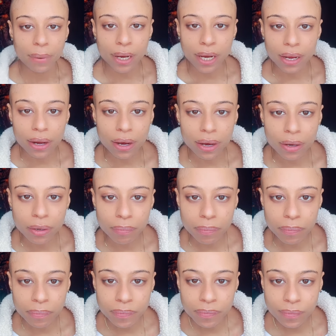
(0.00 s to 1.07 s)
but
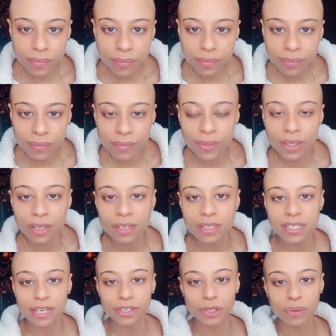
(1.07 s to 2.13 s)
um,
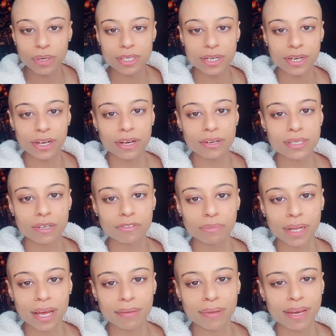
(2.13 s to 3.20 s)
said you consider
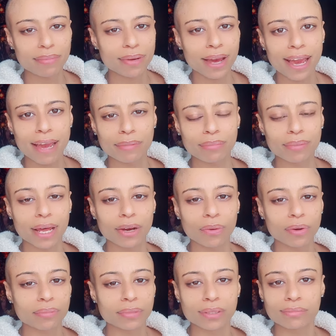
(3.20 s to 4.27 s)
yourself black baby i am a
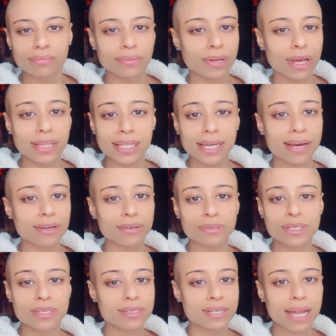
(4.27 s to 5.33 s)
black woman nothing
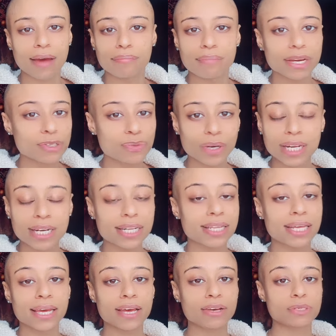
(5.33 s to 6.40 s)
else not mixed with
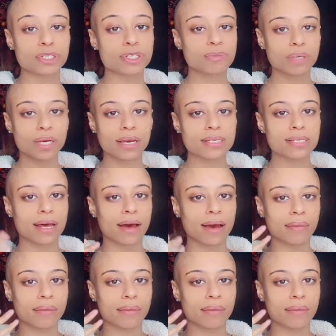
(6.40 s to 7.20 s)
anything else just because